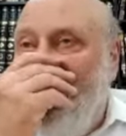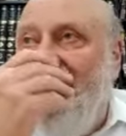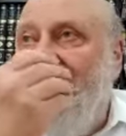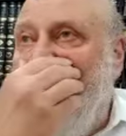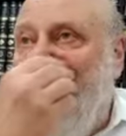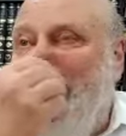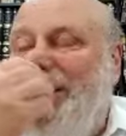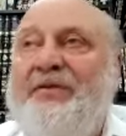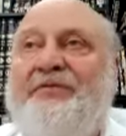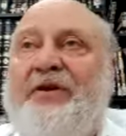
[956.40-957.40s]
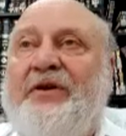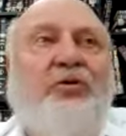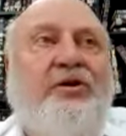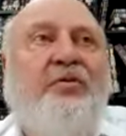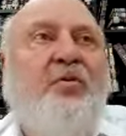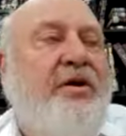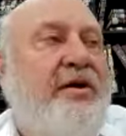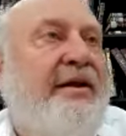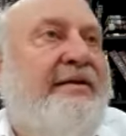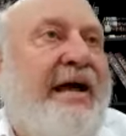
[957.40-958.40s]
into the field, or you can walk
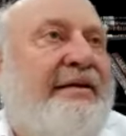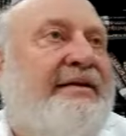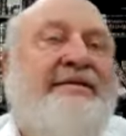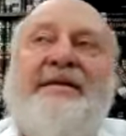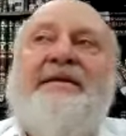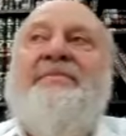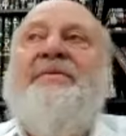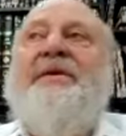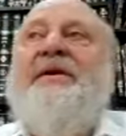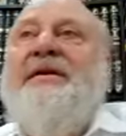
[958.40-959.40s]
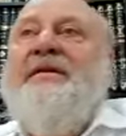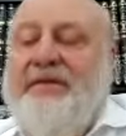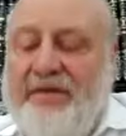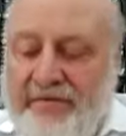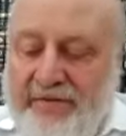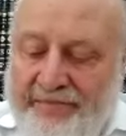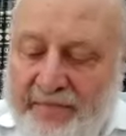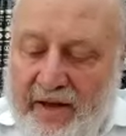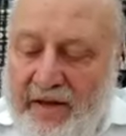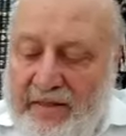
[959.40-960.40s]
in and at least you can eat um,
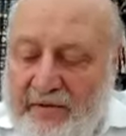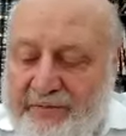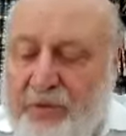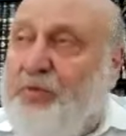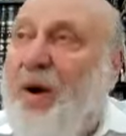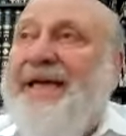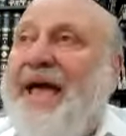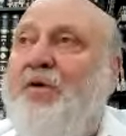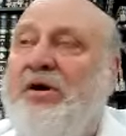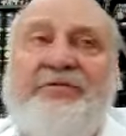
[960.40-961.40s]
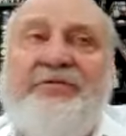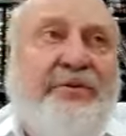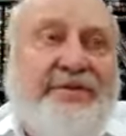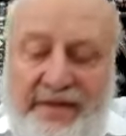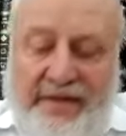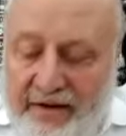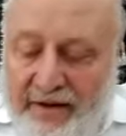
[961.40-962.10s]
the fruit. Why you can't walk in the field with silay?